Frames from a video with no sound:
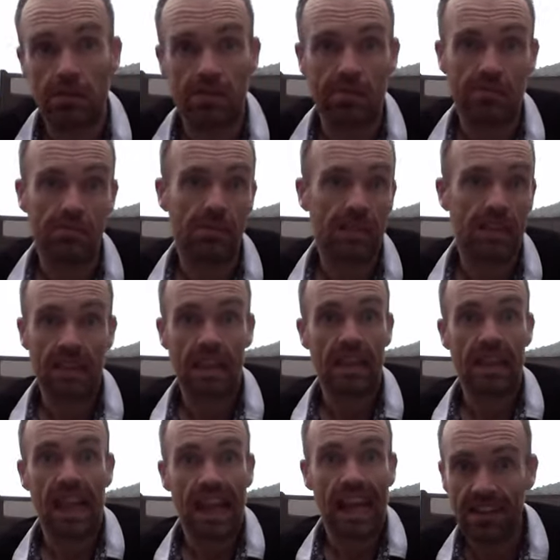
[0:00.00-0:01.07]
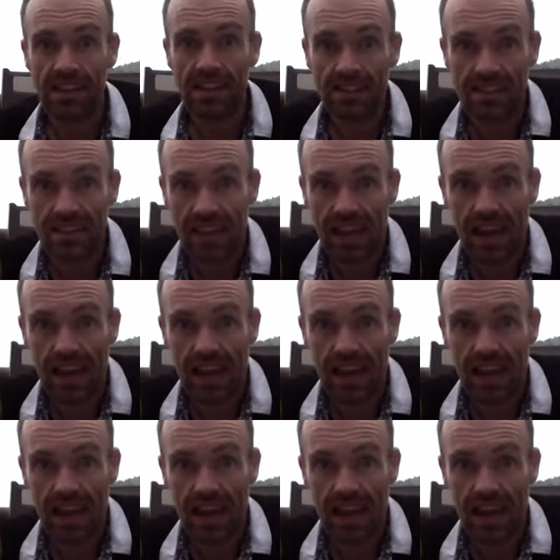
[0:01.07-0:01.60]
or to the lake, to the